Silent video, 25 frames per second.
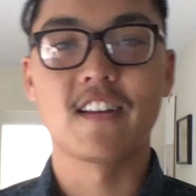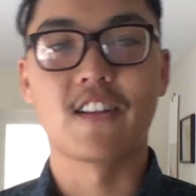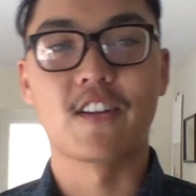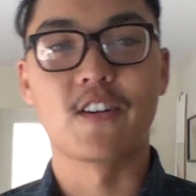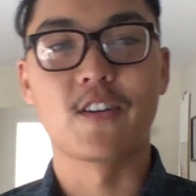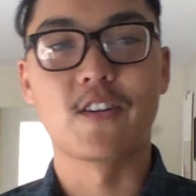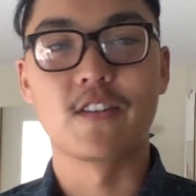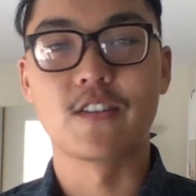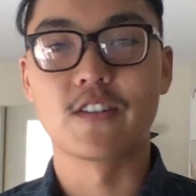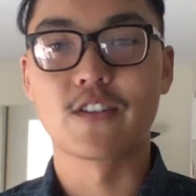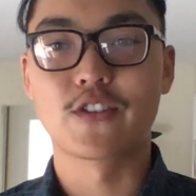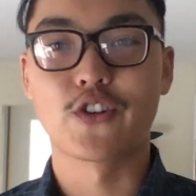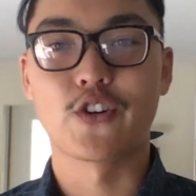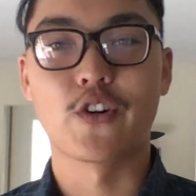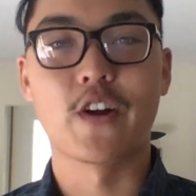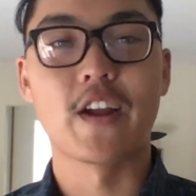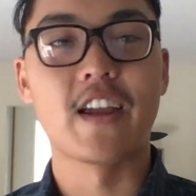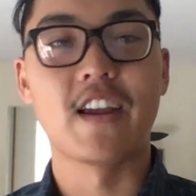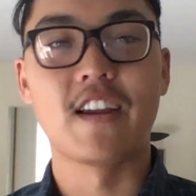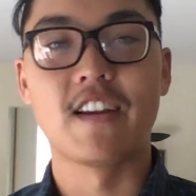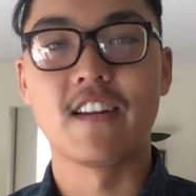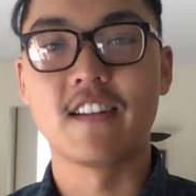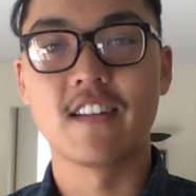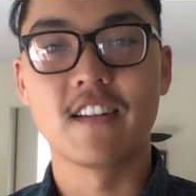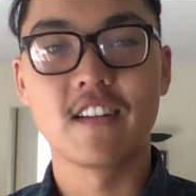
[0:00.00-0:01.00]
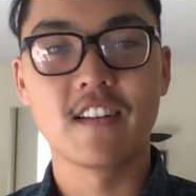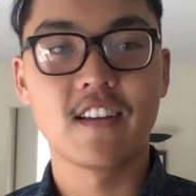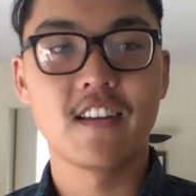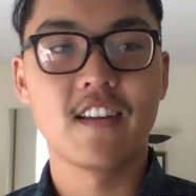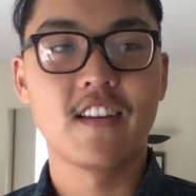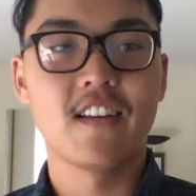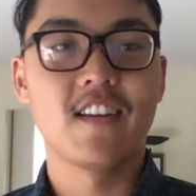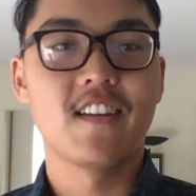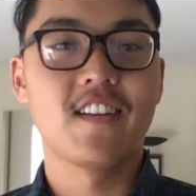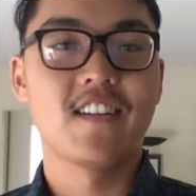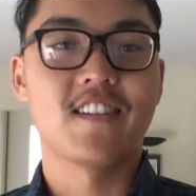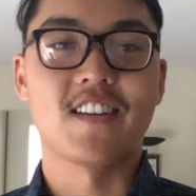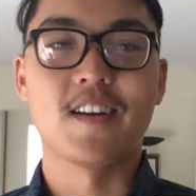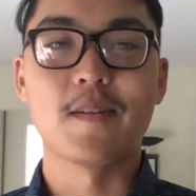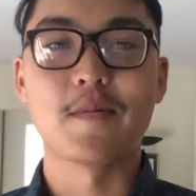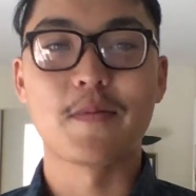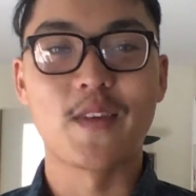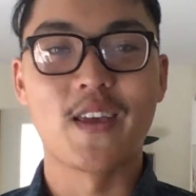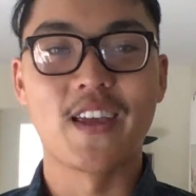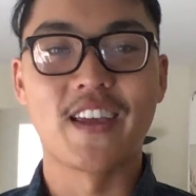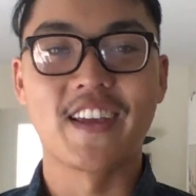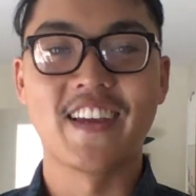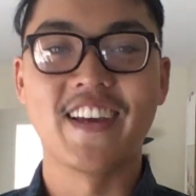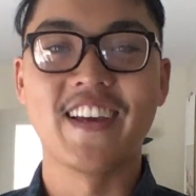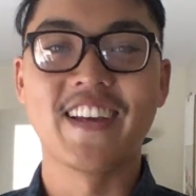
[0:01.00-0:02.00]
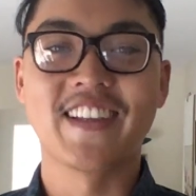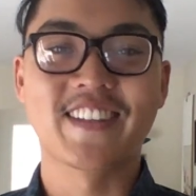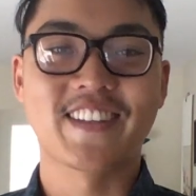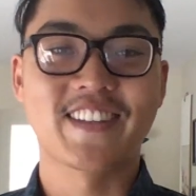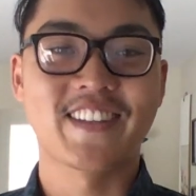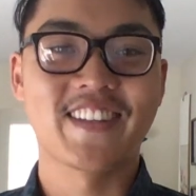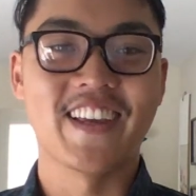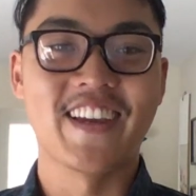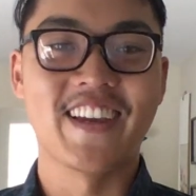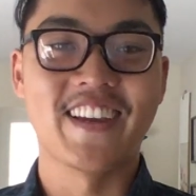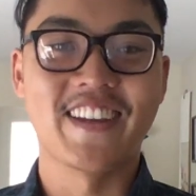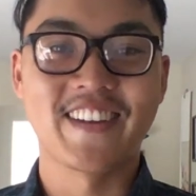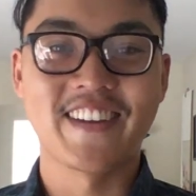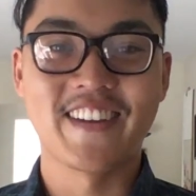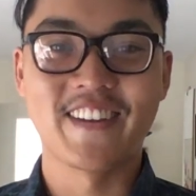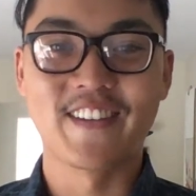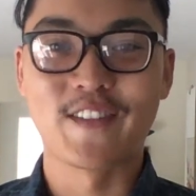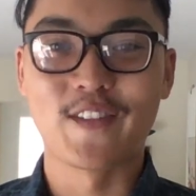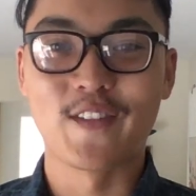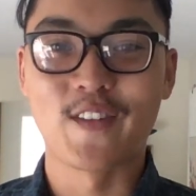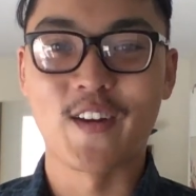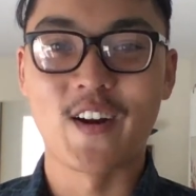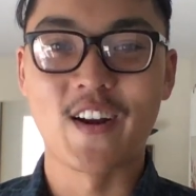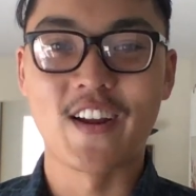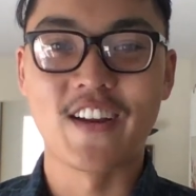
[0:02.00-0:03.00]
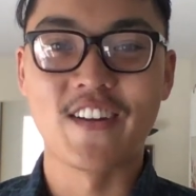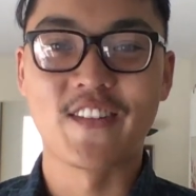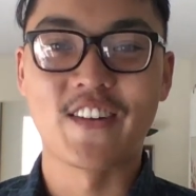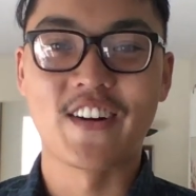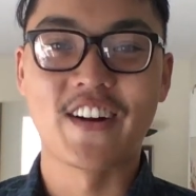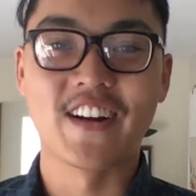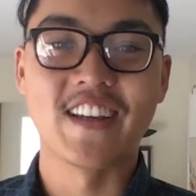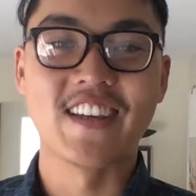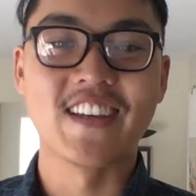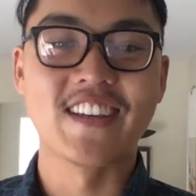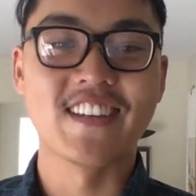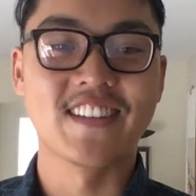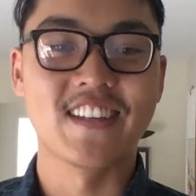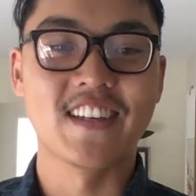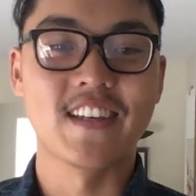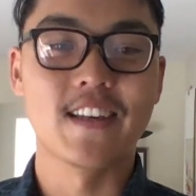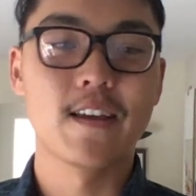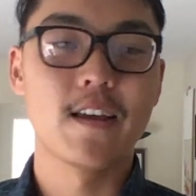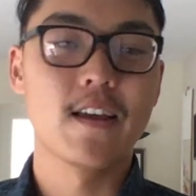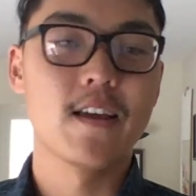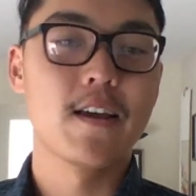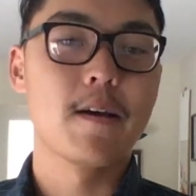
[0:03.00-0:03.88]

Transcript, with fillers: learn train something, it's like it's very, very easy.